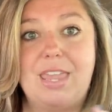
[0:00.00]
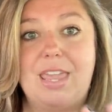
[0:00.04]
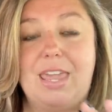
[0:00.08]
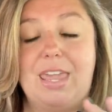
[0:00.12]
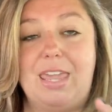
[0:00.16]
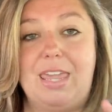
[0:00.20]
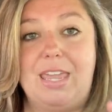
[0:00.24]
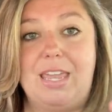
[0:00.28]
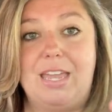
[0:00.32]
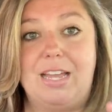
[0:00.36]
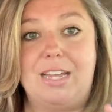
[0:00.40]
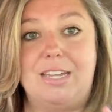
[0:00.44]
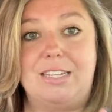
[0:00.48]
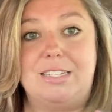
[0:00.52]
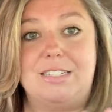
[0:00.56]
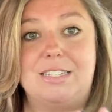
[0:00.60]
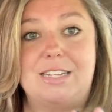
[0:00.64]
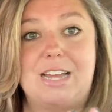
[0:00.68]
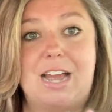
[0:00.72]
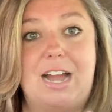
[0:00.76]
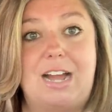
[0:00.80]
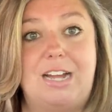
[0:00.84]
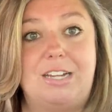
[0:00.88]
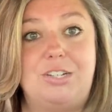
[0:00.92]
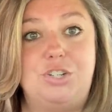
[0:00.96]
and
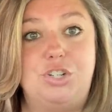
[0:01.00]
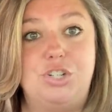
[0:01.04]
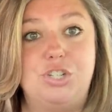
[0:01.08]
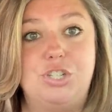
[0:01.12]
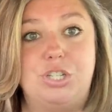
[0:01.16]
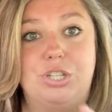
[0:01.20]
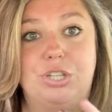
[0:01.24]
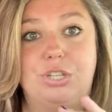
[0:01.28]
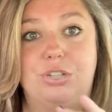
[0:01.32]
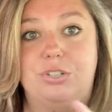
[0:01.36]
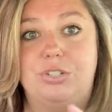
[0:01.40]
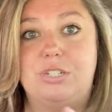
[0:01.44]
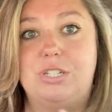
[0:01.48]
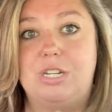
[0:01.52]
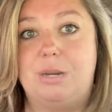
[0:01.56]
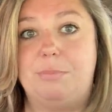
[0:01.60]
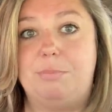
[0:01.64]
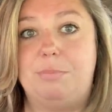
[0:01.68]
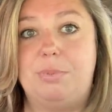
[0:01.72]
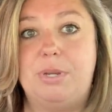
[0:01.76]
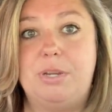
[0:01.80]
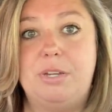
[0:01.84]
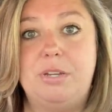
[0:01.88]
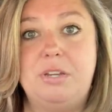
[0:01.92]
I just looked up